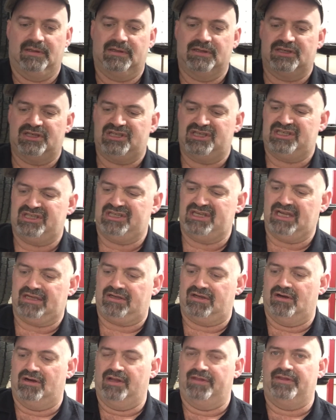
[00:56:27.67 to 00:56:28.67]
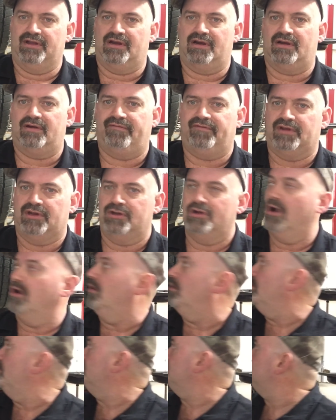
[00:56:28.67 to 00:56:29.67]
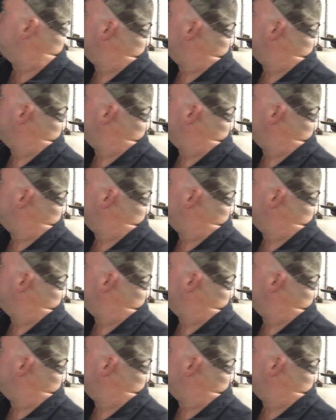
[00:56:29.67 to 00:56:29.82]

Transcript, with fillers: stick on there if you don't